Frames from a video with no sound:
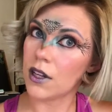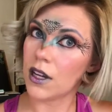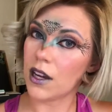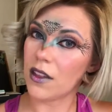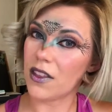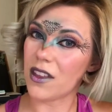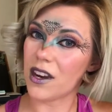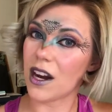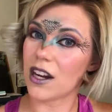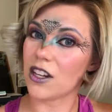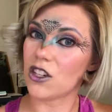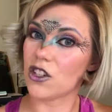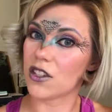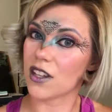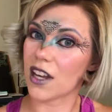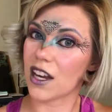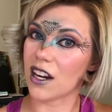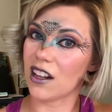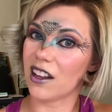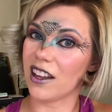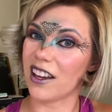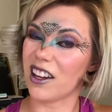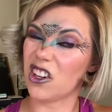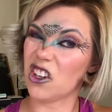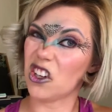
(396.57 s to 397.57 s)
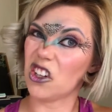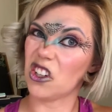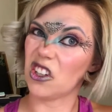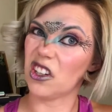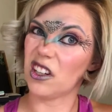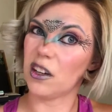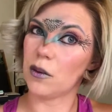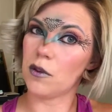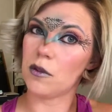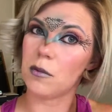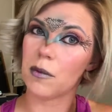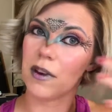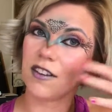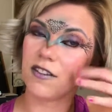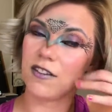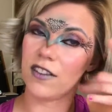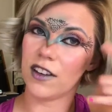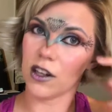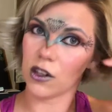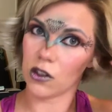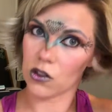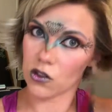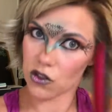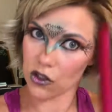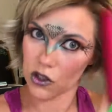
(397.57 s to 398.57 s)
And then I just kind of like curl it with my
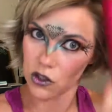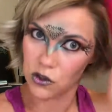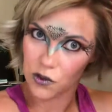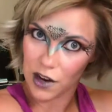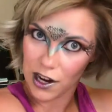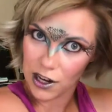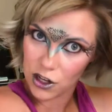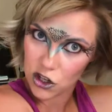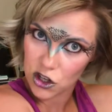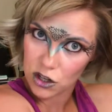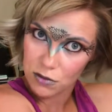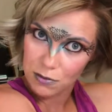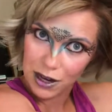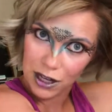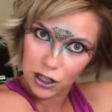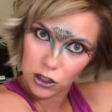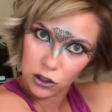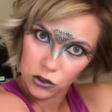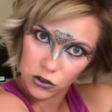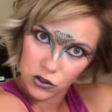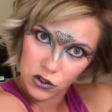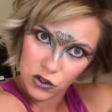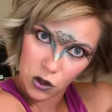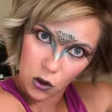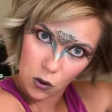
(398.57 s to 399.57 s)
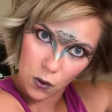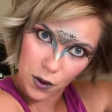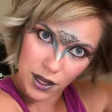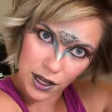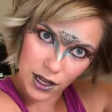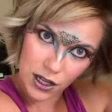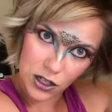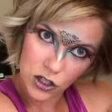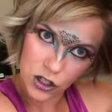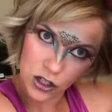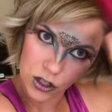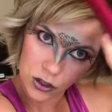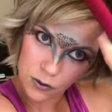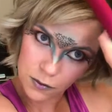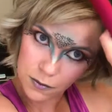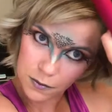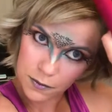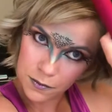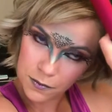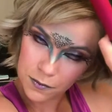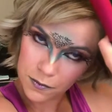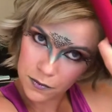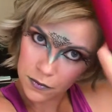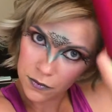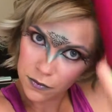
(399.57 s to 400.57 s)
fingers the direction my curl's going into.
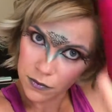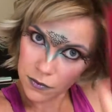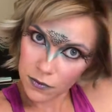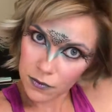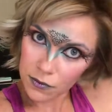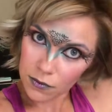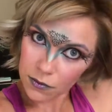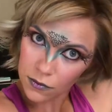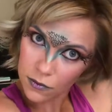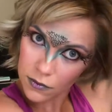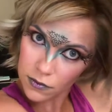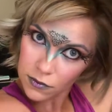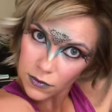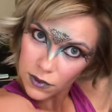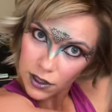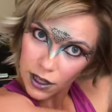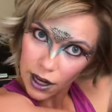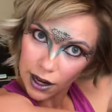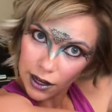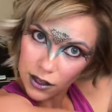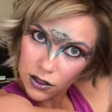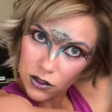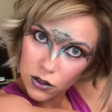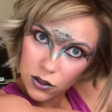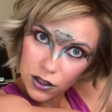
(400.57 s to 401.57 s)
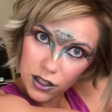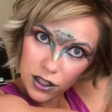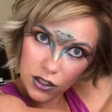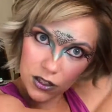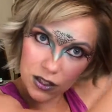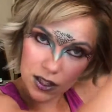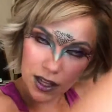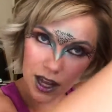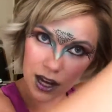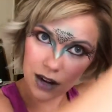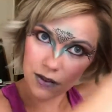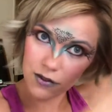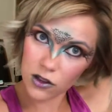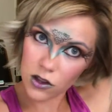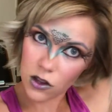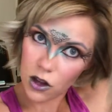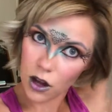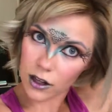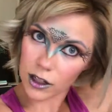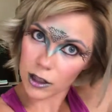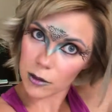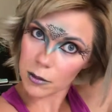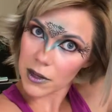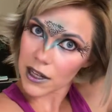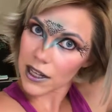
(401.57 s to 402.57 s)
Okay, so here's kind of a
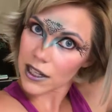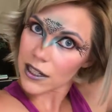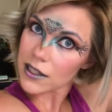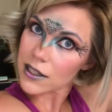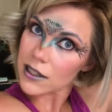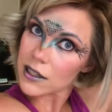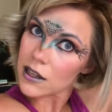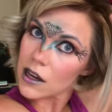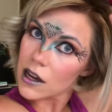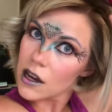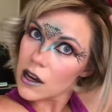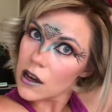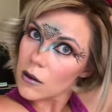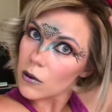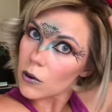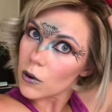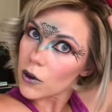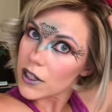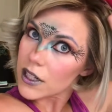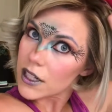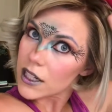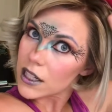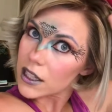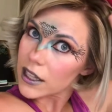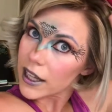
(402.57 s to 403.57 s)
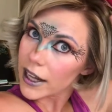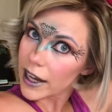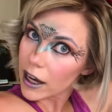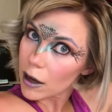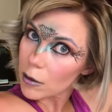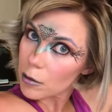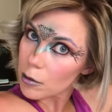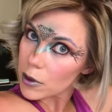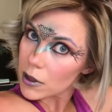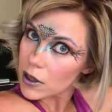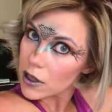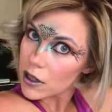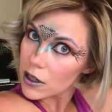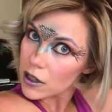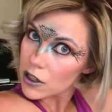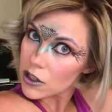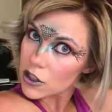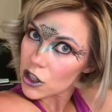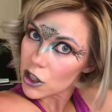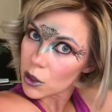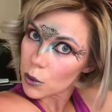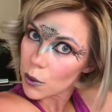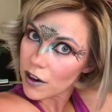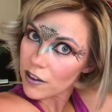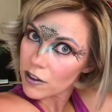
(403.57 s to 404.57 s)
longer piece. I'm going to clamp,
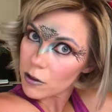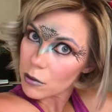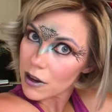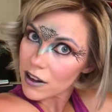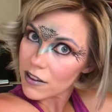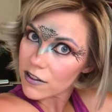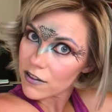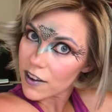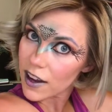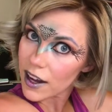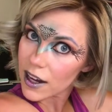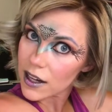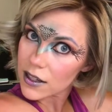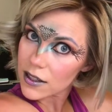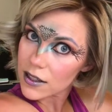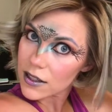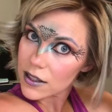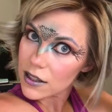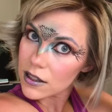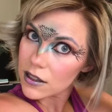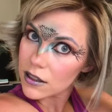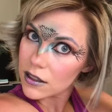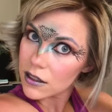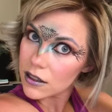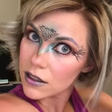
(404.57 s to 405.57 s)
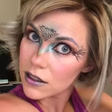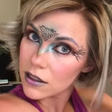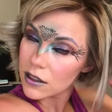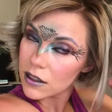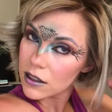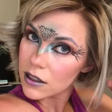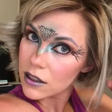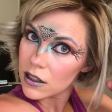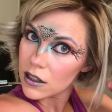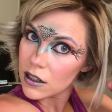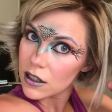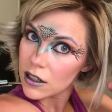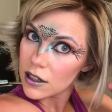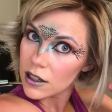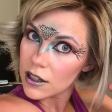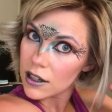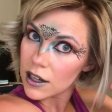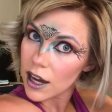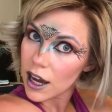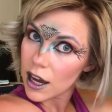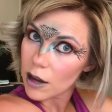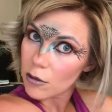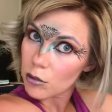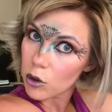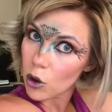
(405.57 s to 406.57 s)
turn away from my face,
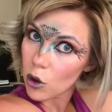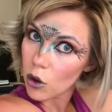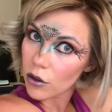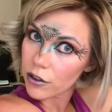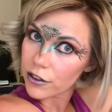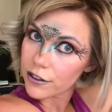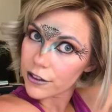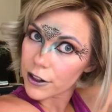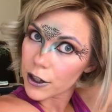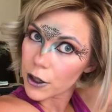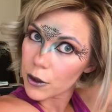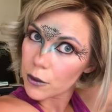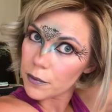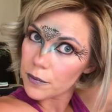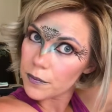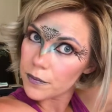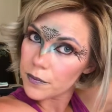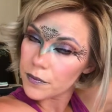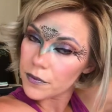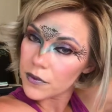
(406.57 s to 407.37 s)
and pull through.